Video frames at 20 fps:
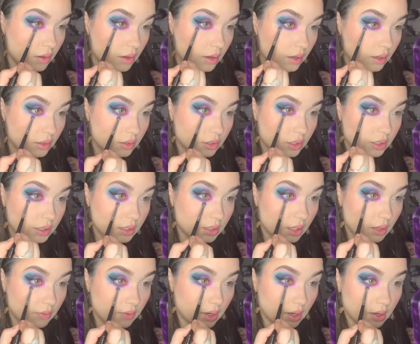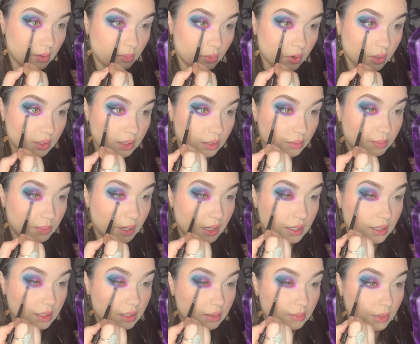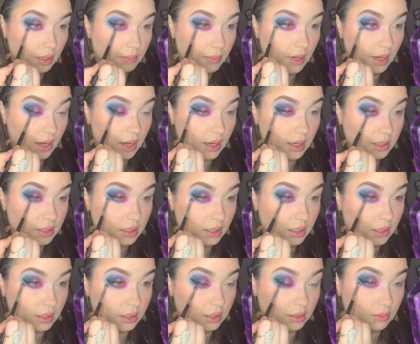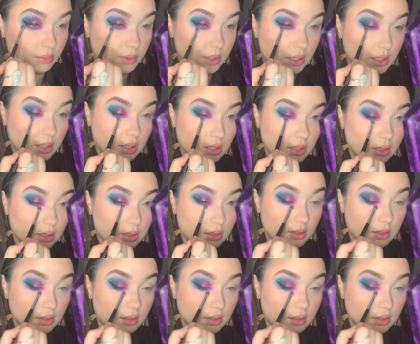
Like just giving it more space, make my eyes look a little bigger.